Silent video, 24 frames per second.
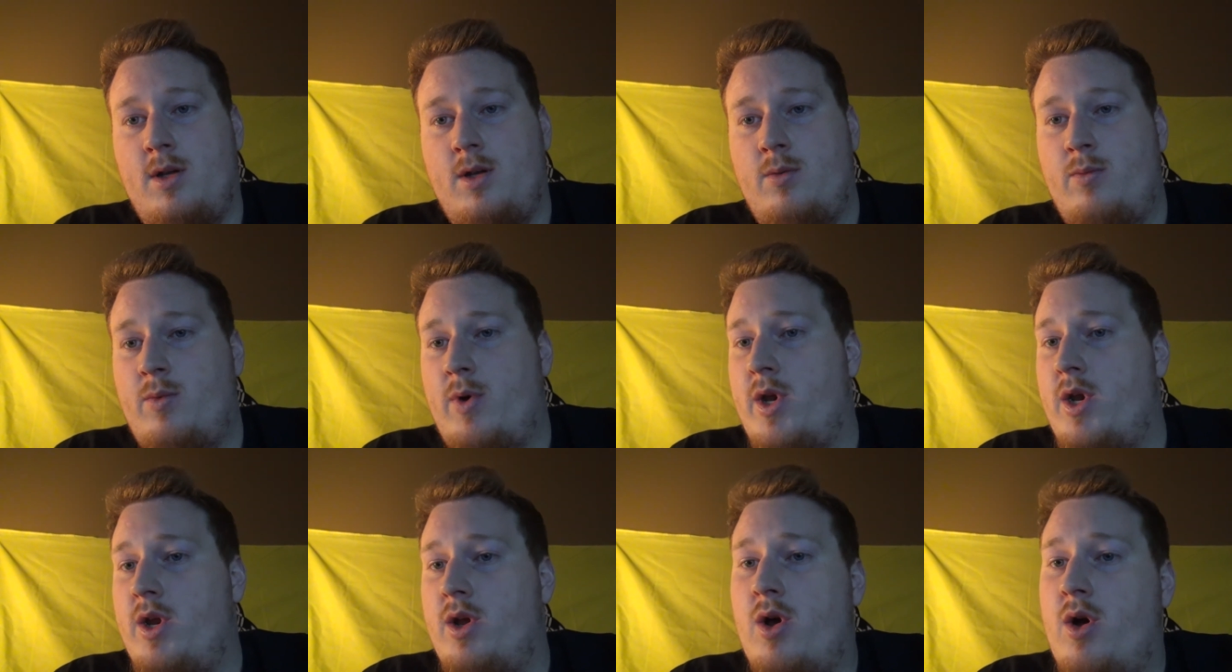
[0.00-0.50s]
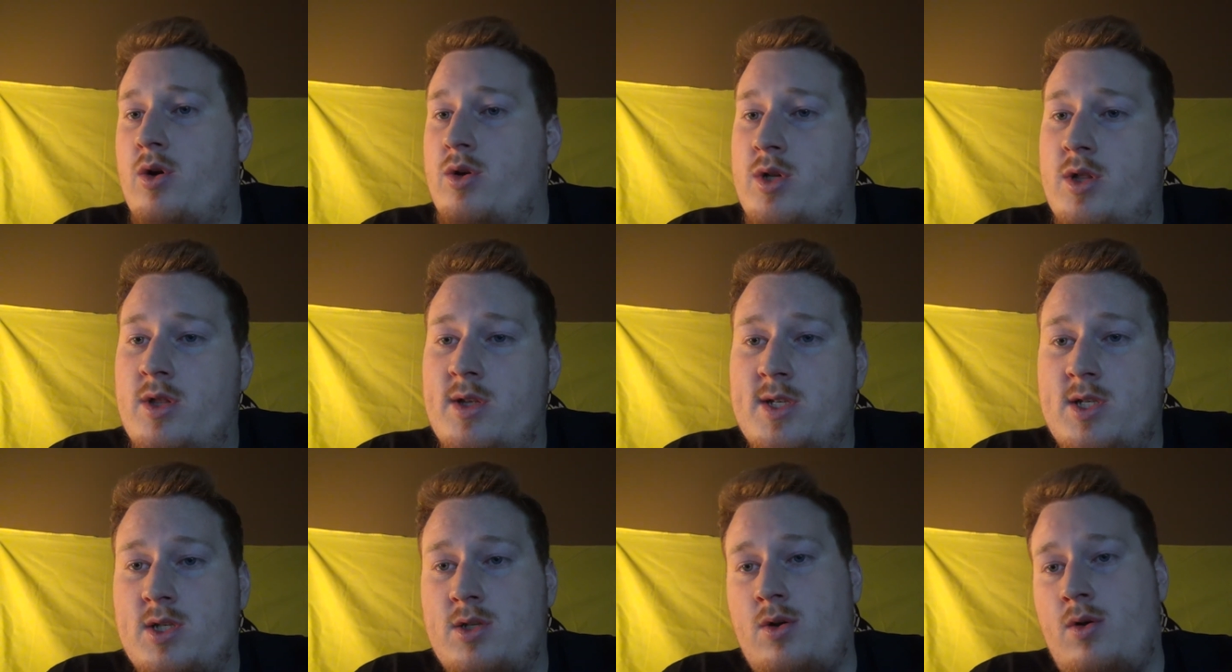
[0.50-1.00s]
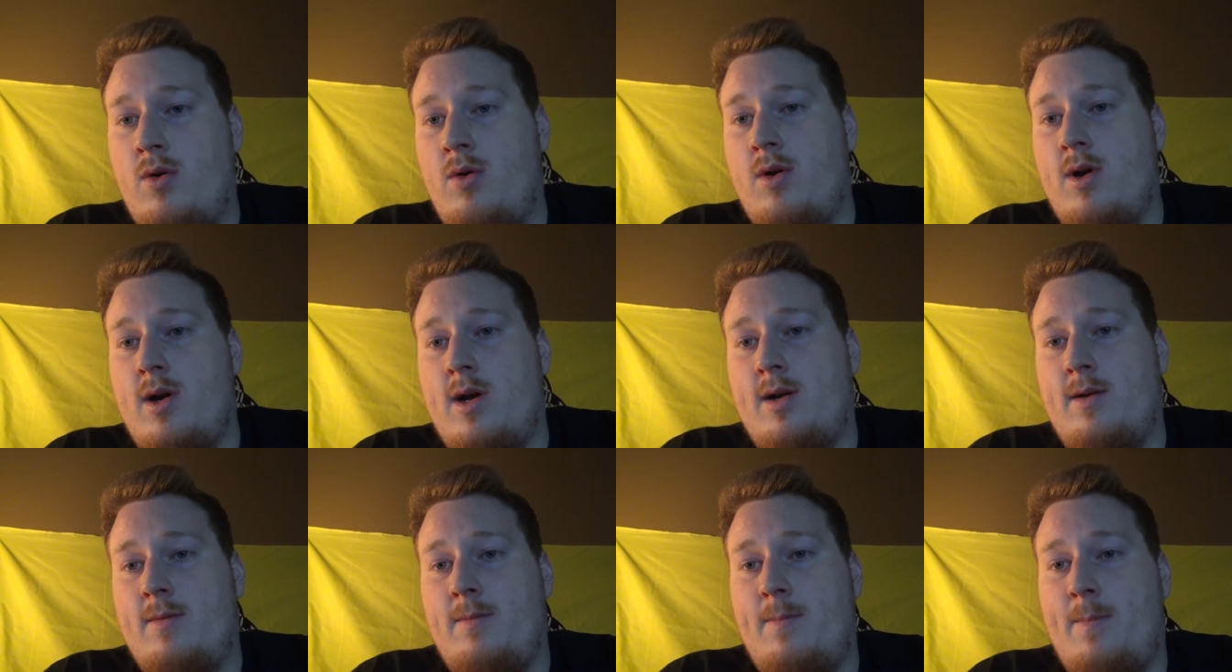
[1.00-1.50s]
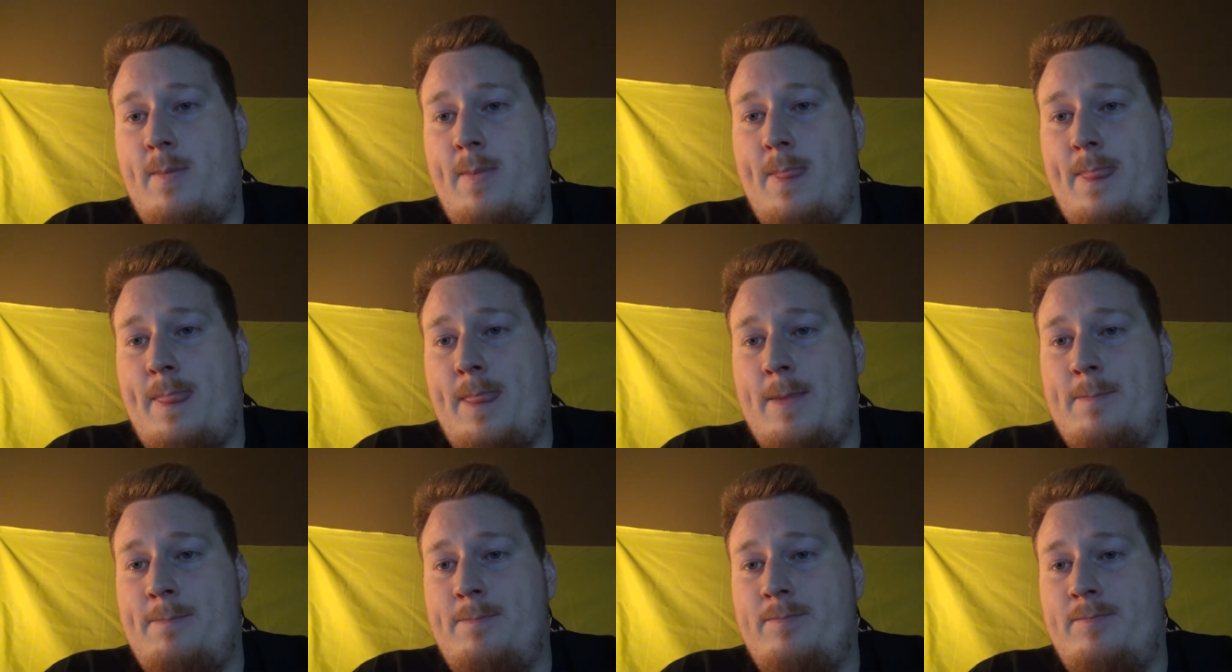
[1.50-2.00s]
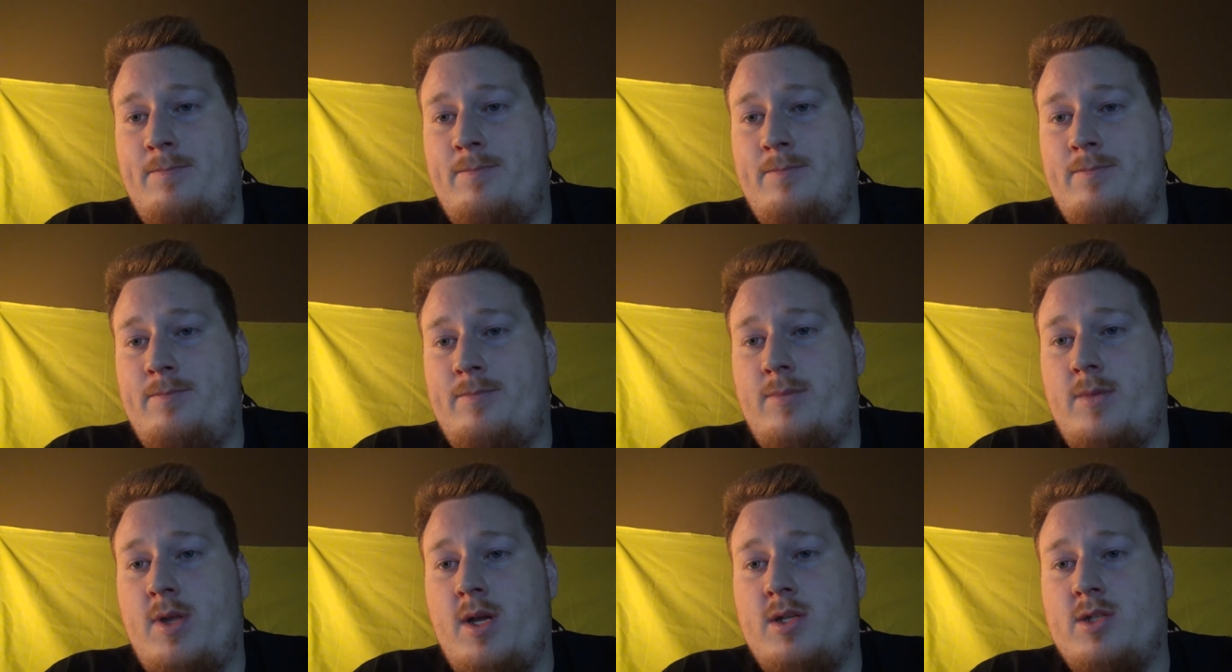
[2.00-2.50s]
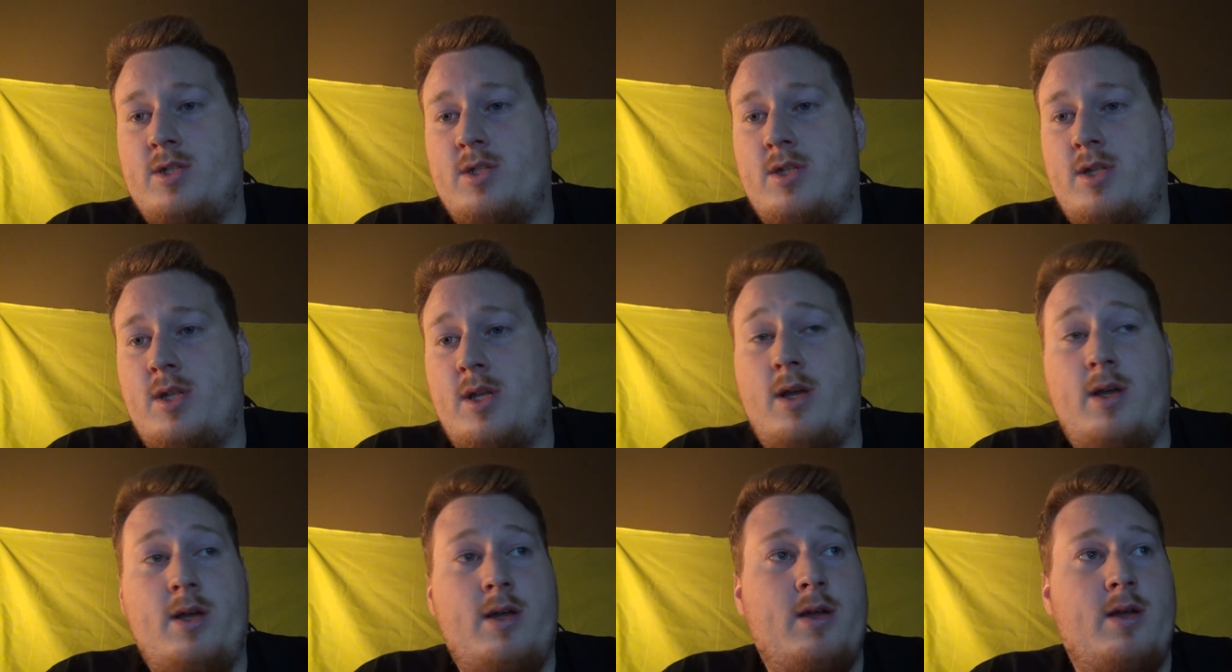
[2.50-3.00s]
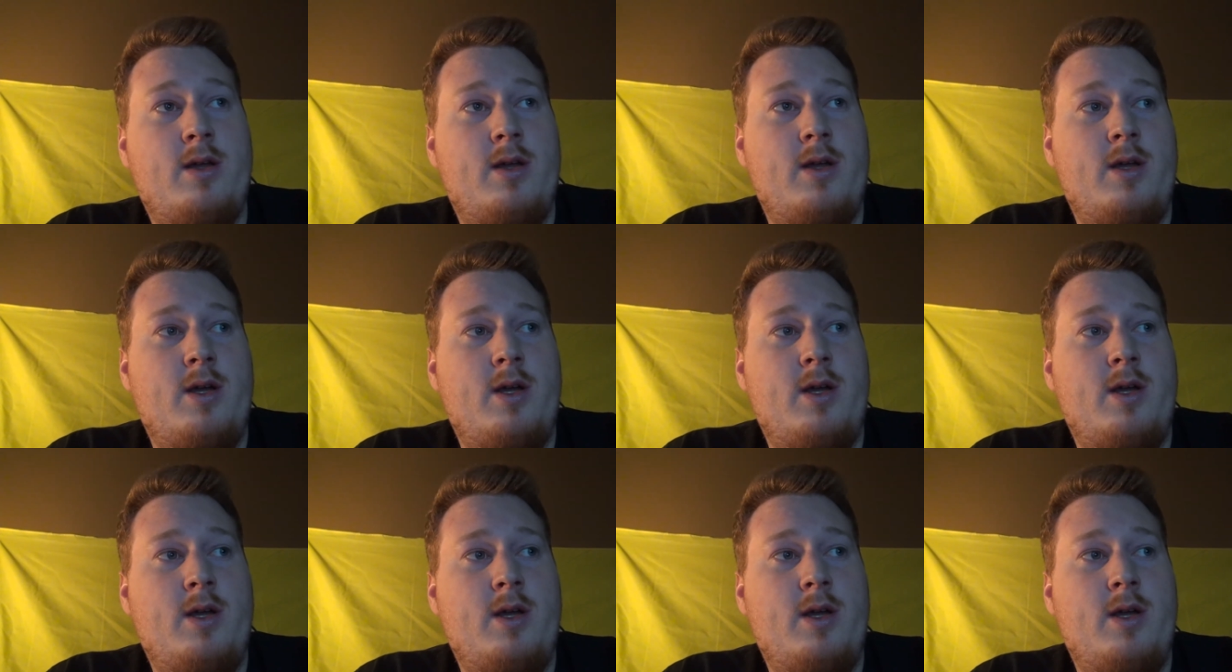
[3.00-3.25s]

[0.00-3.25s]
When you go to the store, does the